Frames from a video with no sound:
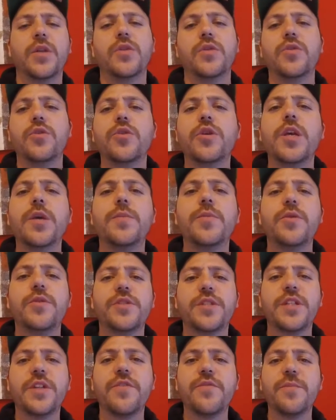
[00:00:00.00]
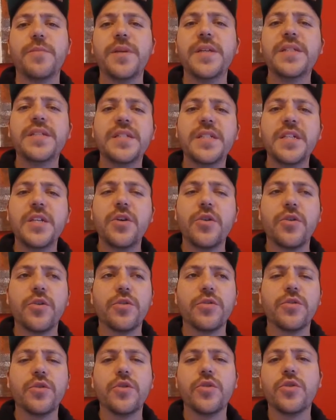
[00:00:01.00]
Do you keep yourself busy or
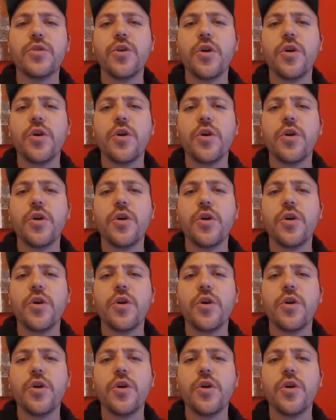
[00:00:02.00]
do you